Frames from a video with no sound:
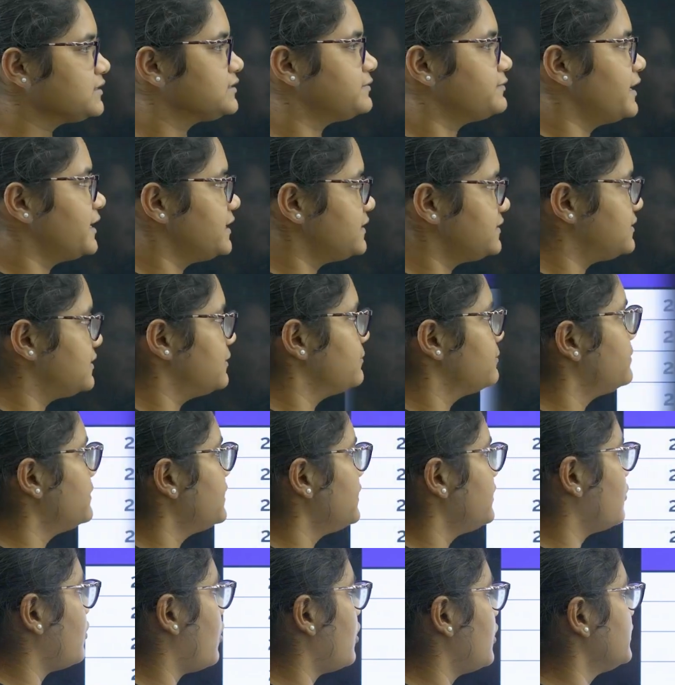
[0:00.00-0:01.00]
is very
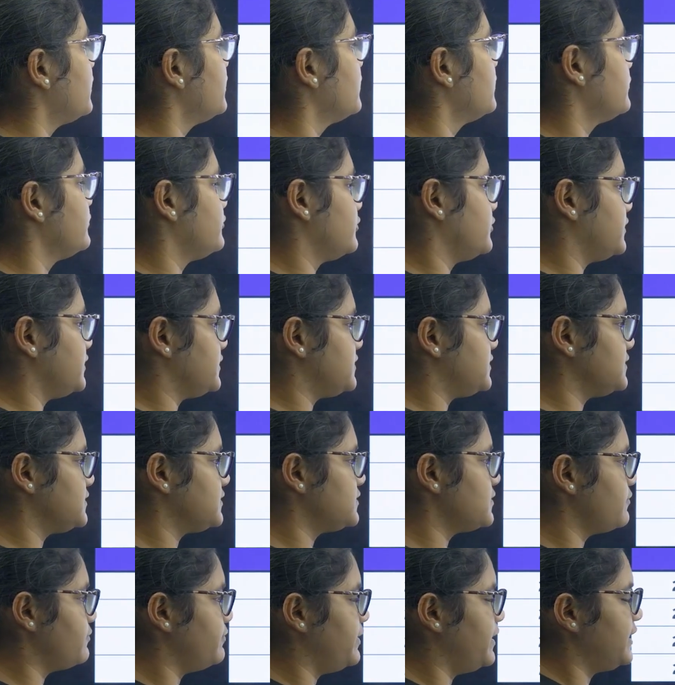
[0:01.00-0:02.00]
simple not so this
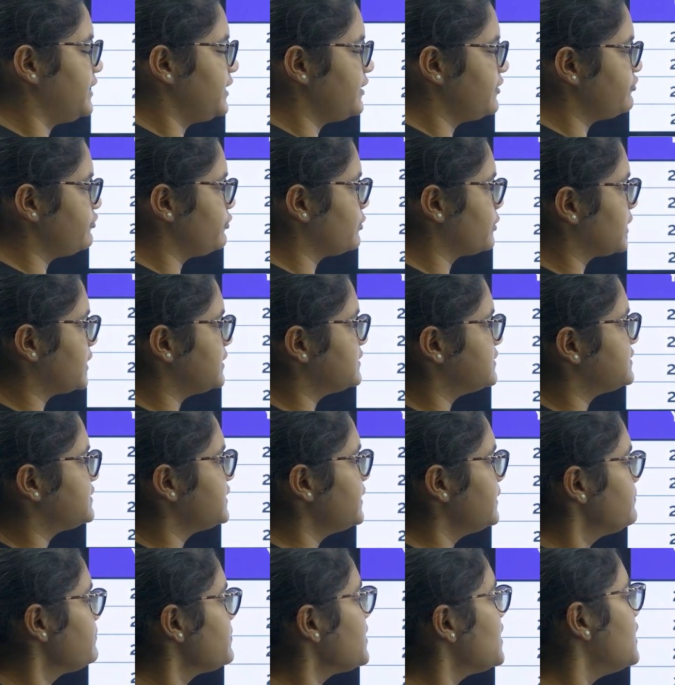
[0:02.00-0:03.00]
is the weightage you can
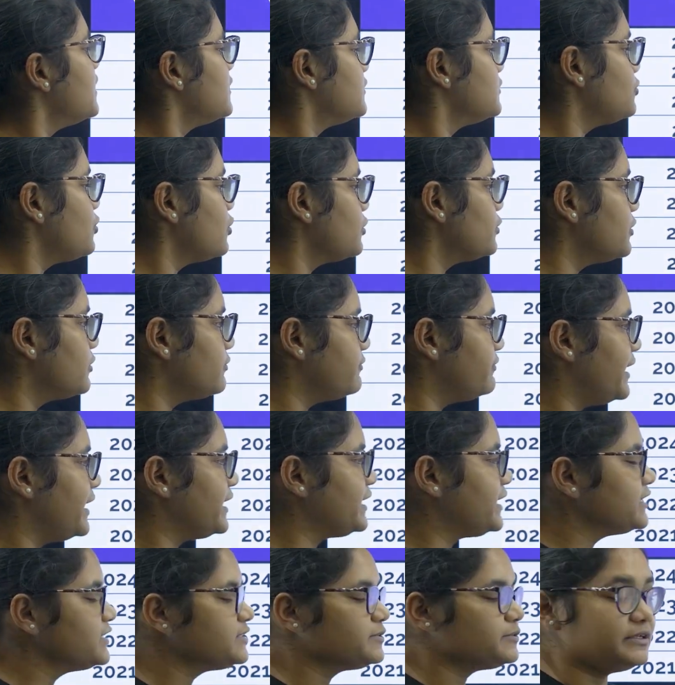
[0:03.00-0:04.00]
see though the
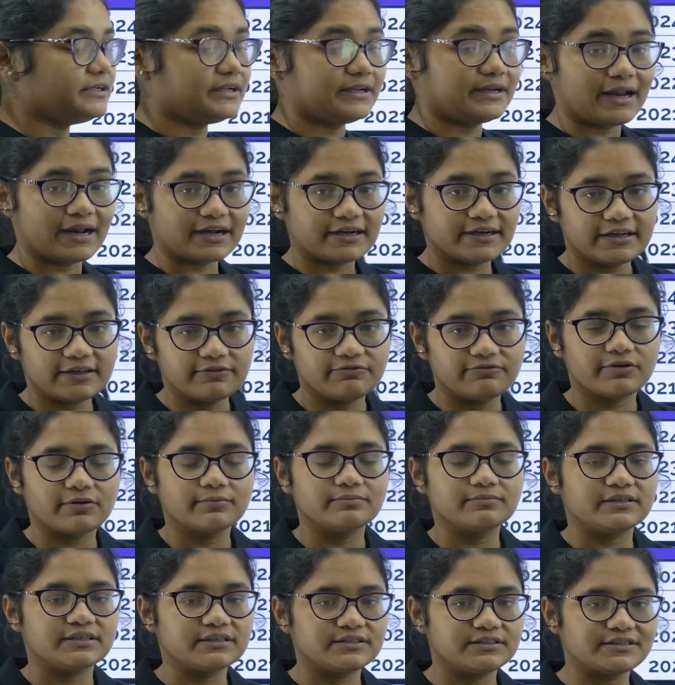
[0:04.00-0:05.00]
weightage directly
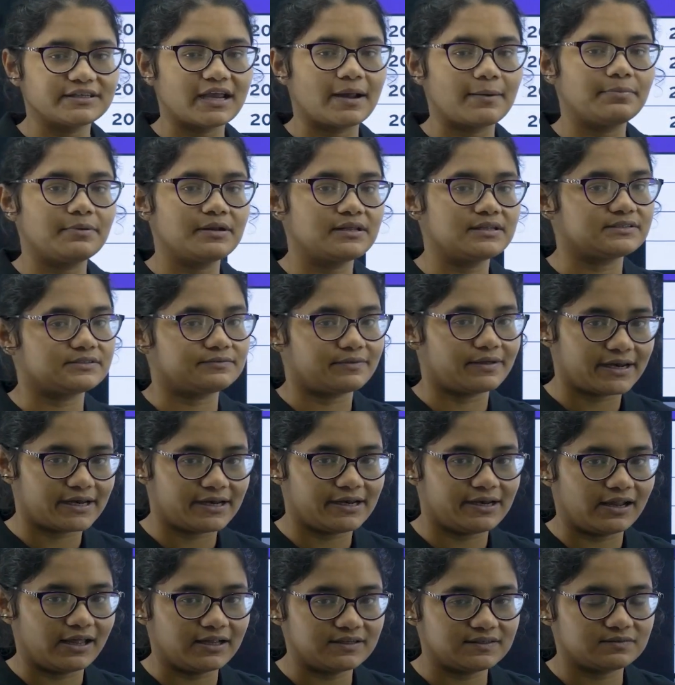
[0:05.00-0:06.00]
from this chapter is
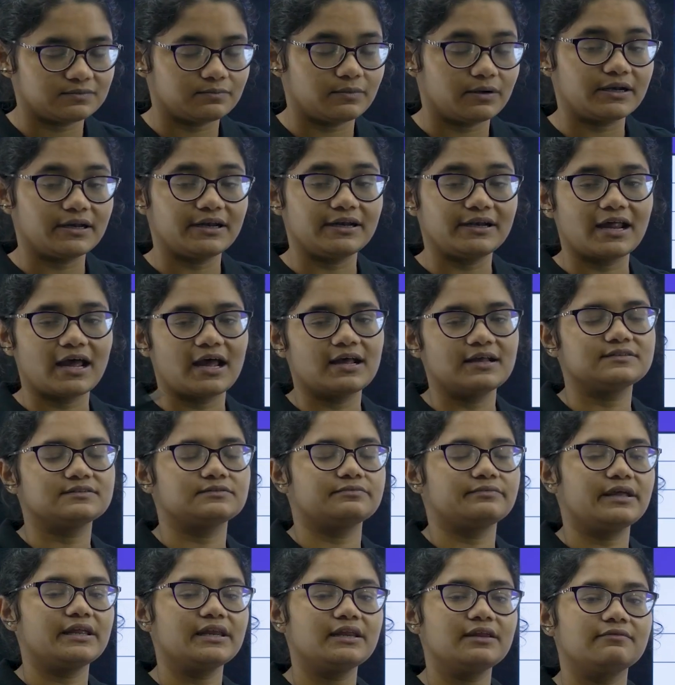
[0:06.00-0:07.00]
very less but it has
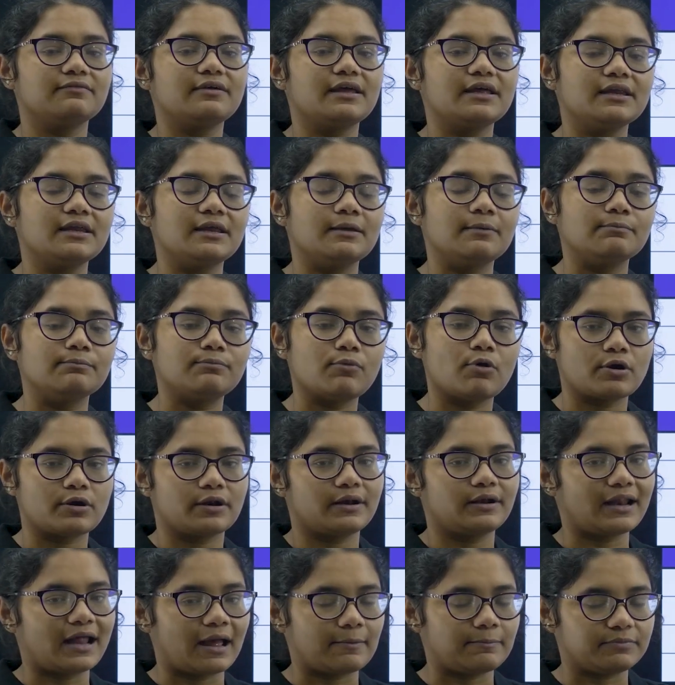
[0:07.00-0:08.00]
very very
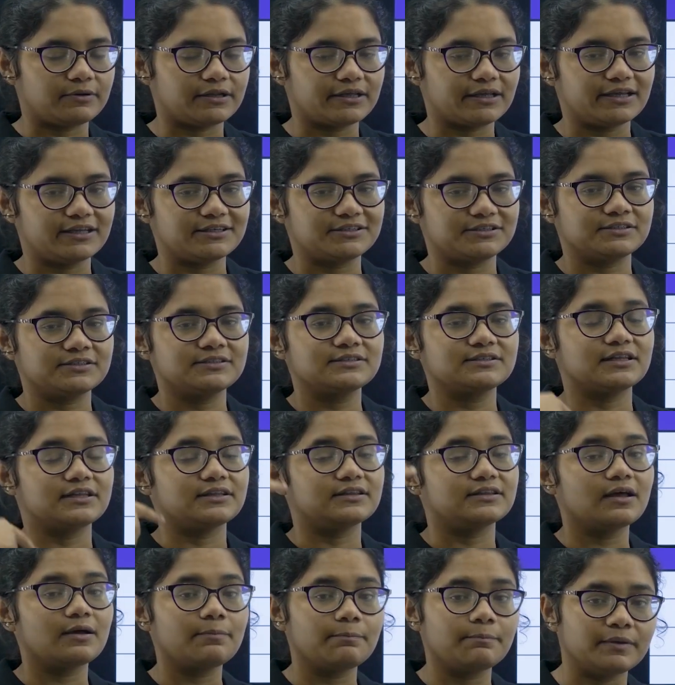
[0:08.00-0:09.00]
important applications
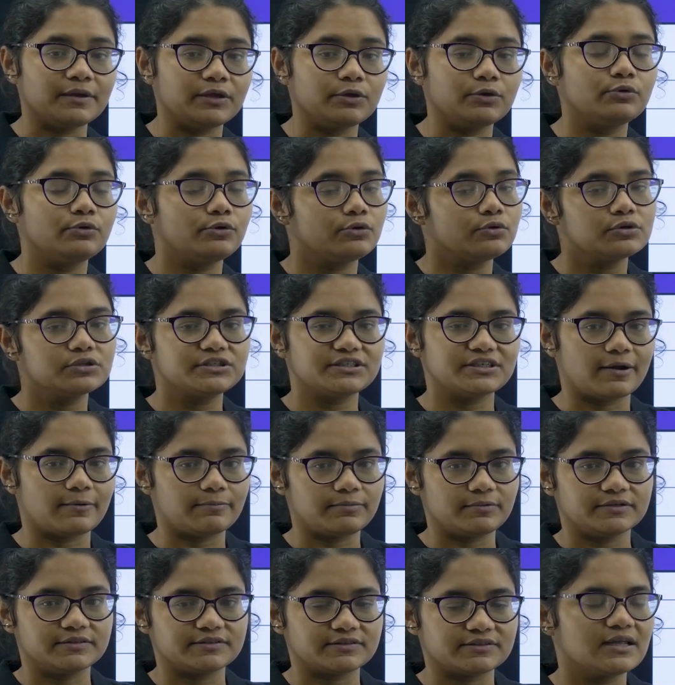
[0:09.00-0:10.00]
in the PU2
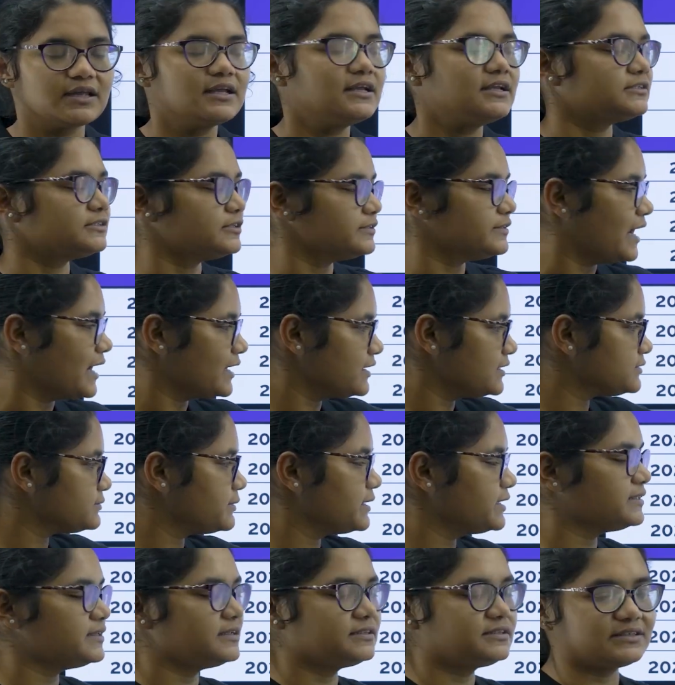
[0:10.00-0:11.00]
chapters. So that is
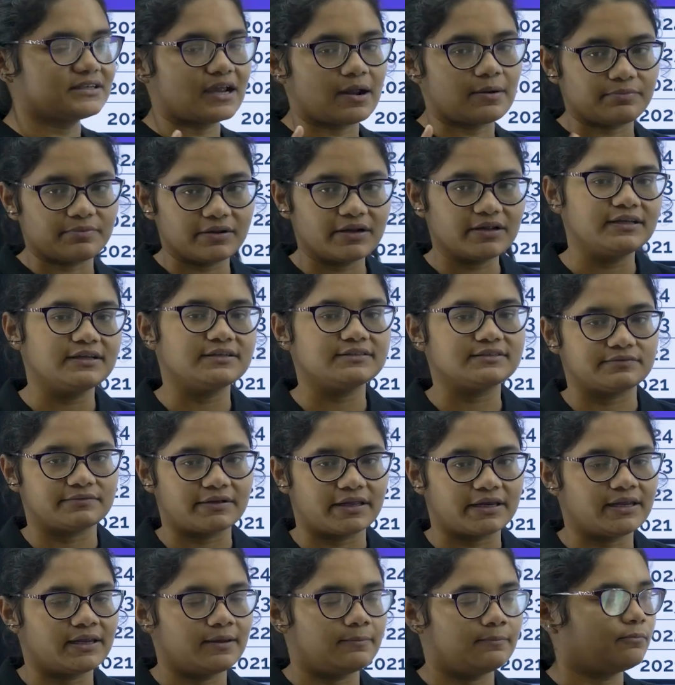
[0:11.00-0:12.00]
why this chapter is
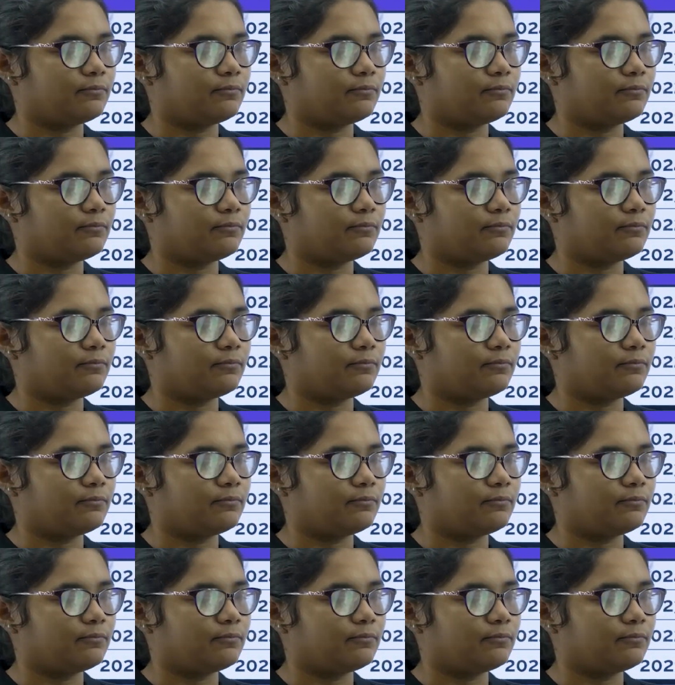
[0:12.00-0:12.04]
very